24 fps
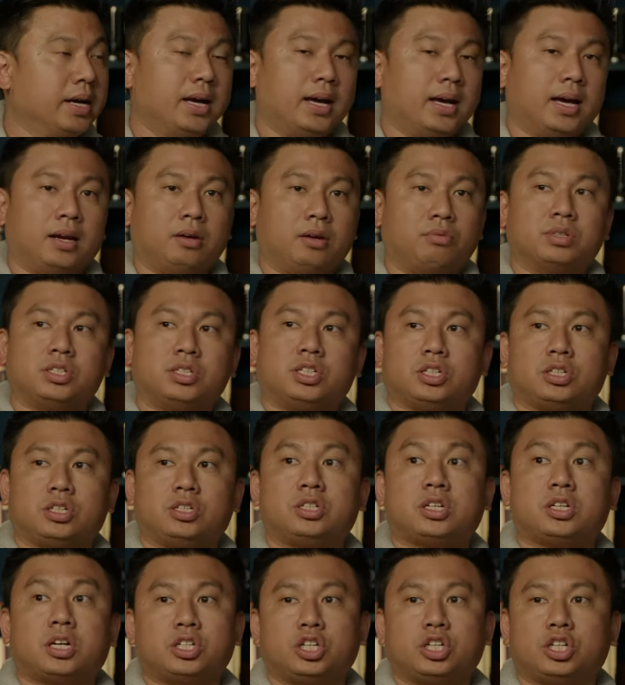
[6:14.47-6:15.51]
And it was just
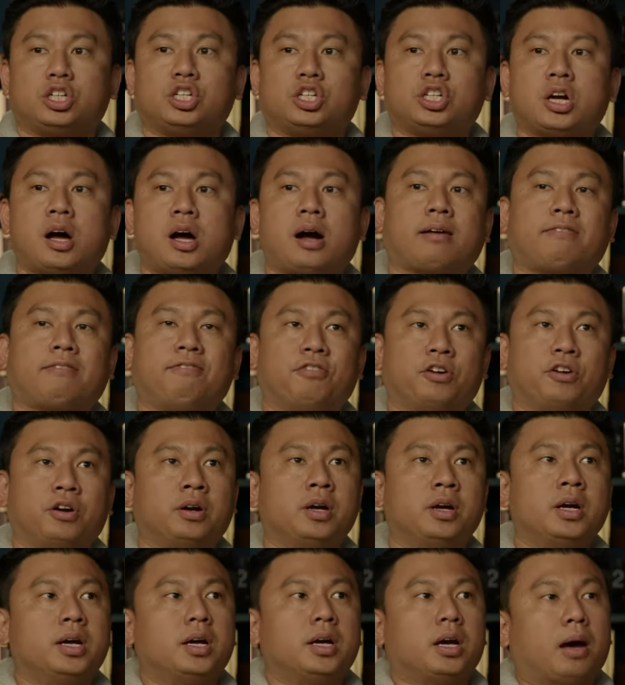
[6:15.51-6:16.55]
such a shock for
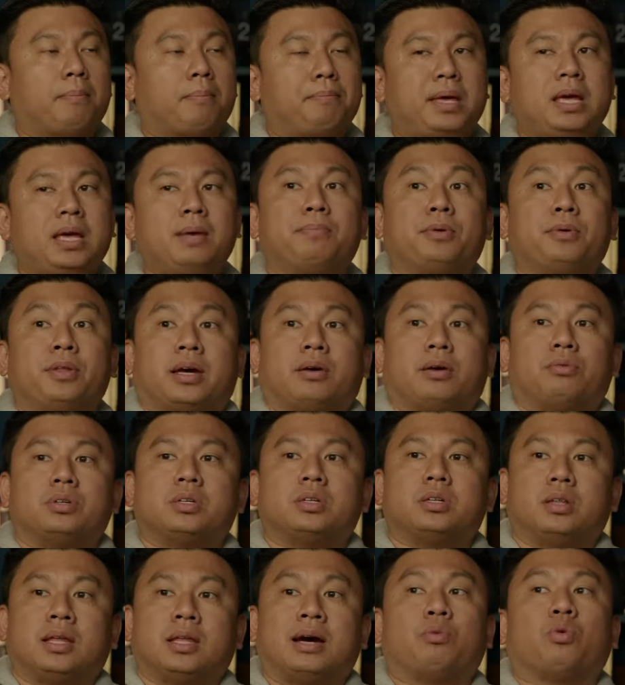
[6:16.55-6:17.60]
a people that, was,
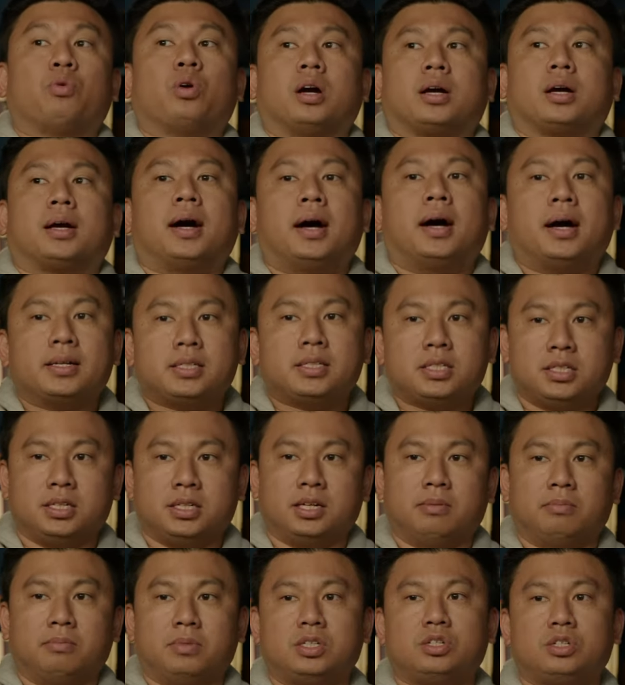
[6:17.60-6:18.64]
that were
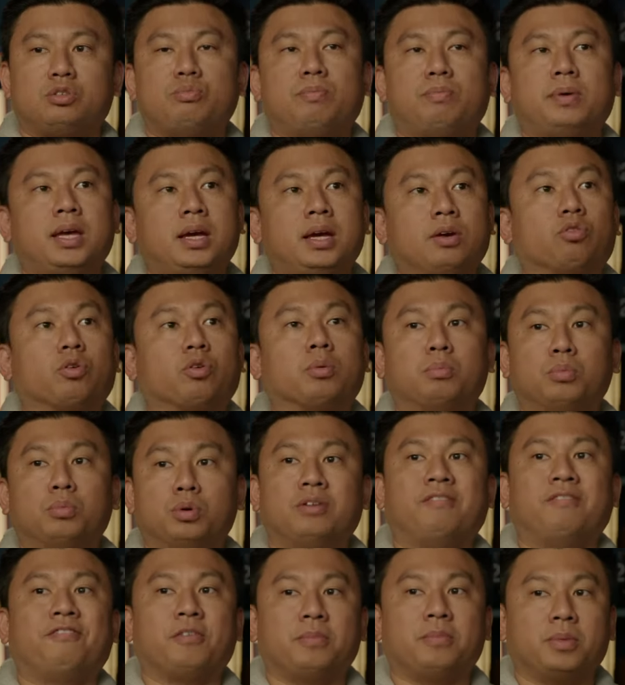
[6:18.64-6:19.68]
accustomed to being
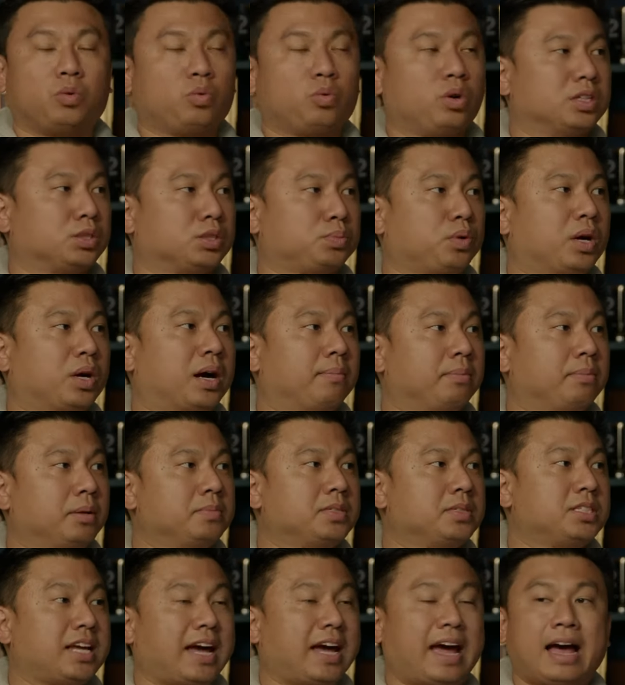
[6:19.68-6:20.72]
removed from the world's
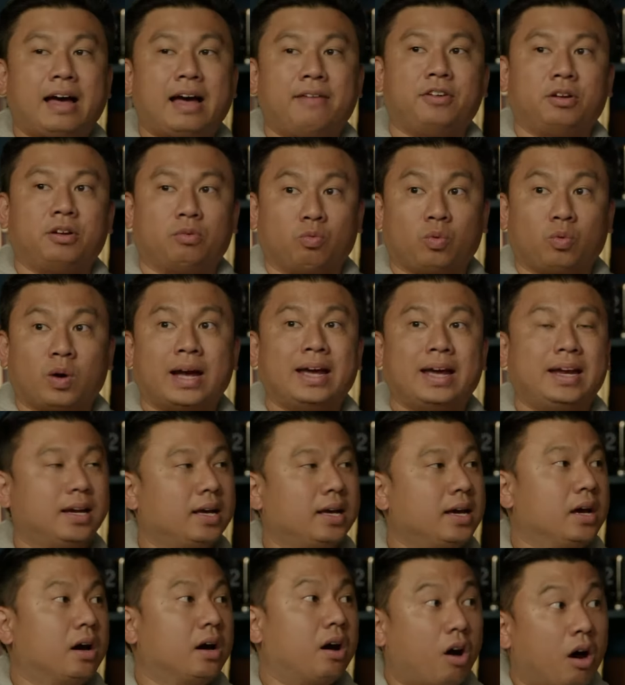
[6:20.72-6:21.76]
problems to have it right
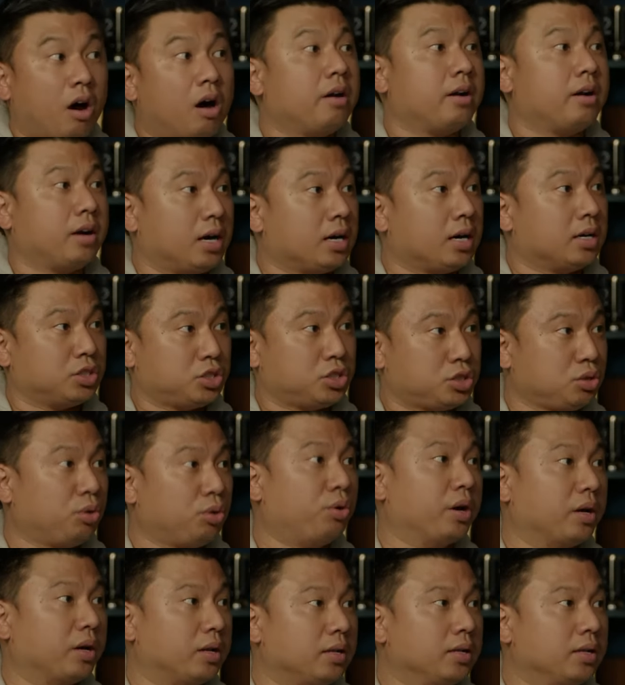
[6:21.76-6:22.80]
on our
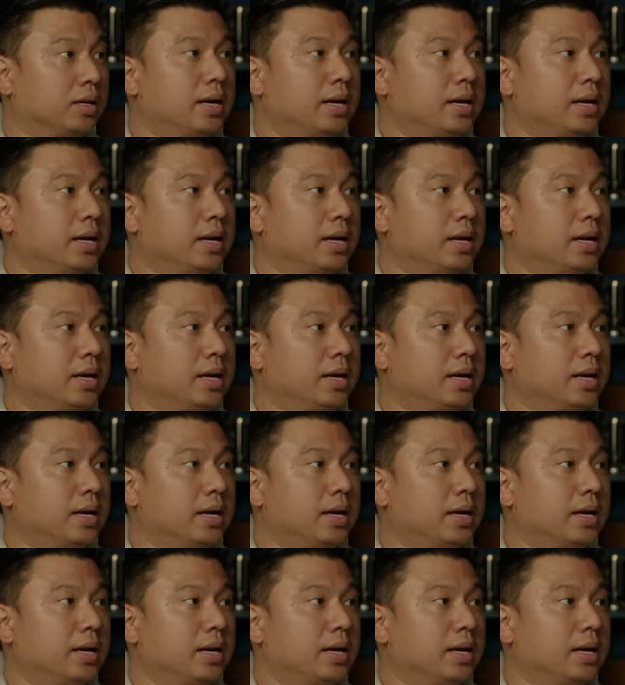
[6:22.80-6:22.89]
soil.